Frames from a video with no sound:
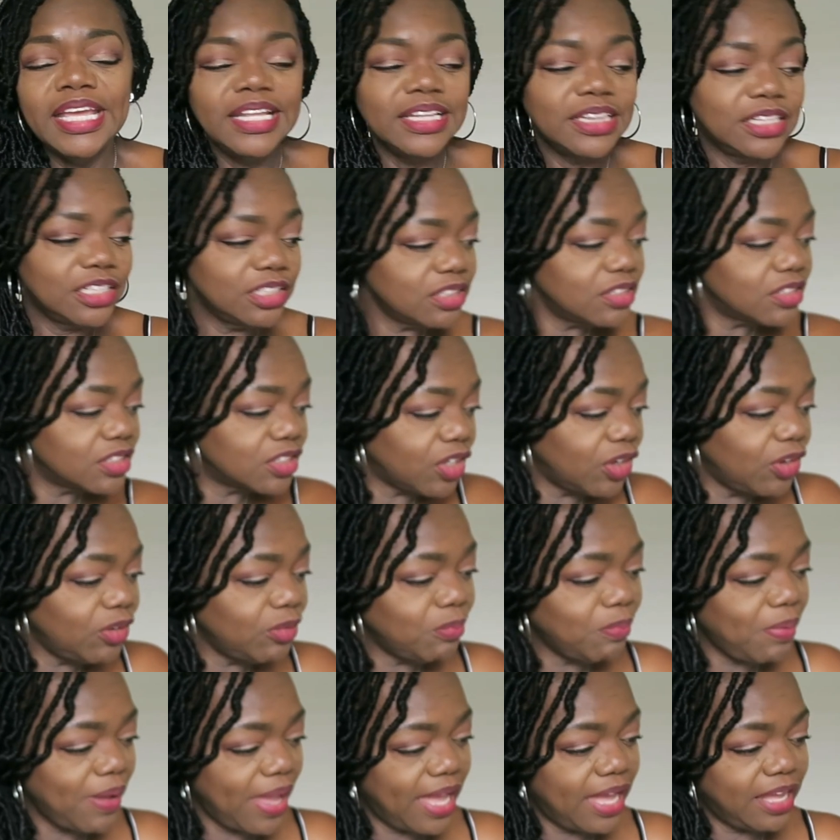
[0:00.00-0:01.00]
This
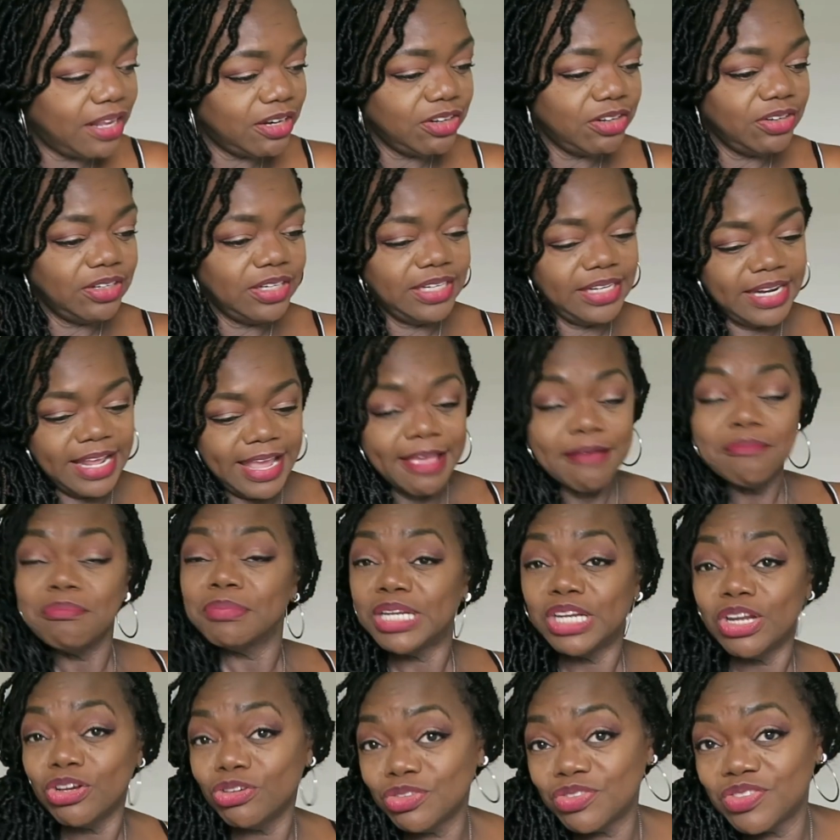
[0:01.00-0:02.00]
skirt pattern, and I have my
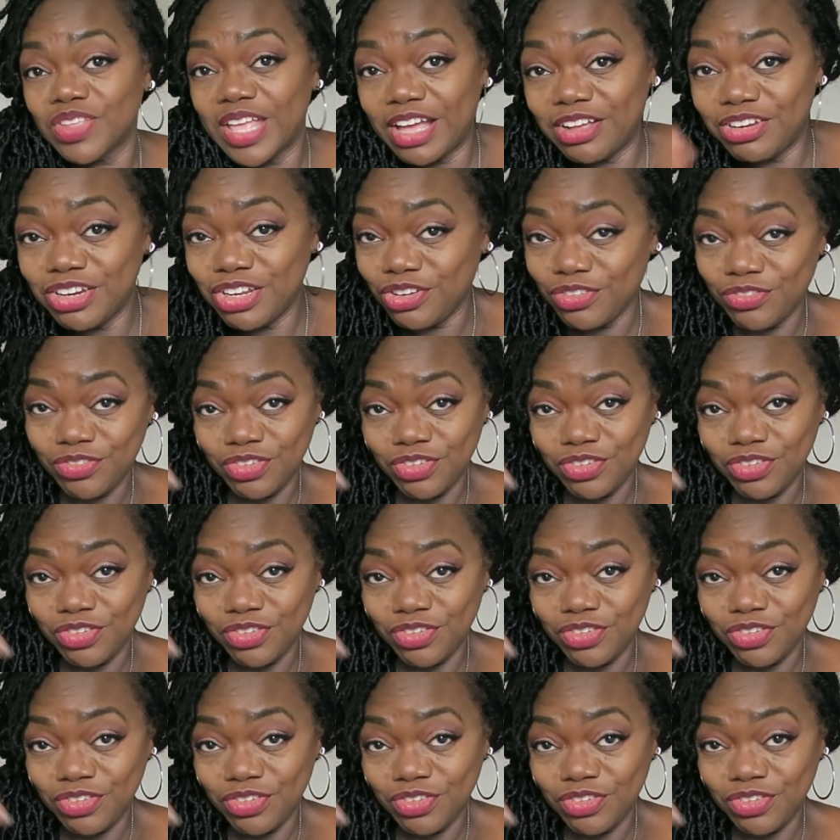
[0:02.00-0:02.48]
notes down here.